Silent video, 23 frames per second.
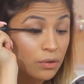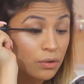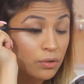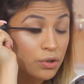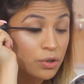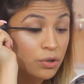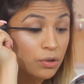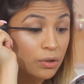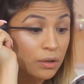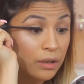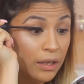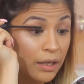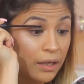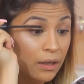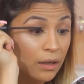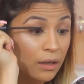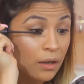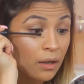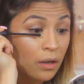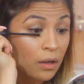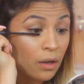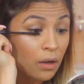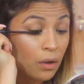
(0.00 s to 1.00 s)
You should like
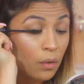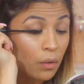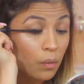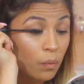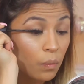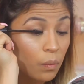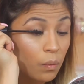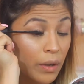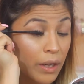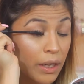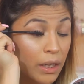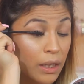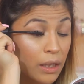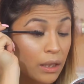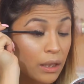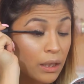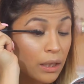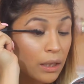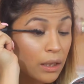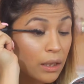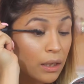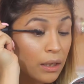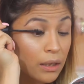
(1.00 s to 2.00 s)
wait
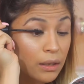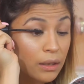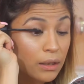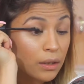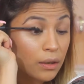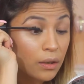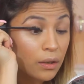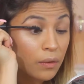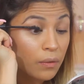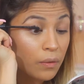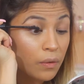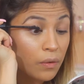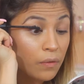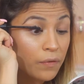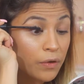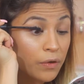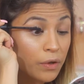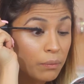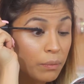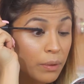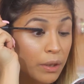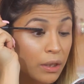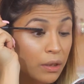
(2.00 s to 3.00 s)
and then go
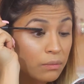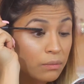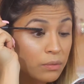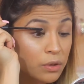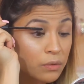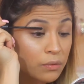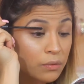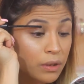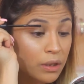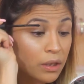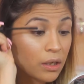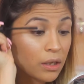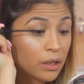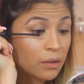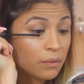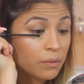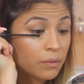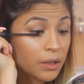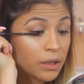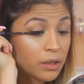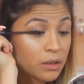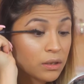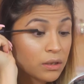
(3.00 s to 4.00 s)
over, but I'm doing it
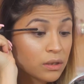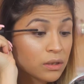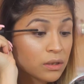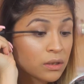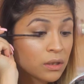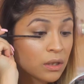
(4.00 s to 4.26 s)
anyways.